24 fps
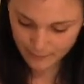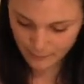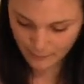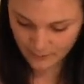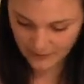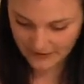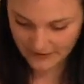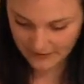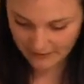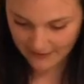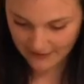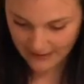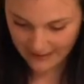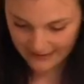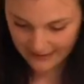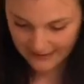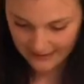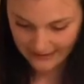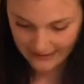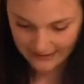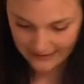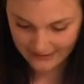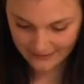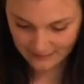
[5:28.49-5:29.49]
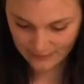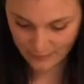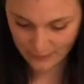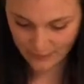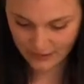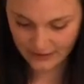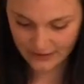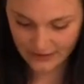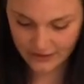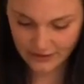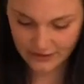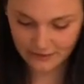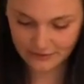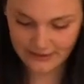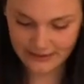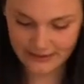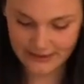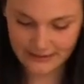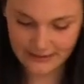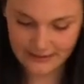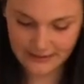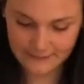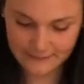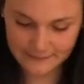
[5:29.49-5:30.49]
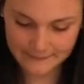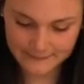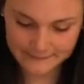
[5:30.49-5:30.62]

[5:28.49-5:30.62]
without adding any more than you need.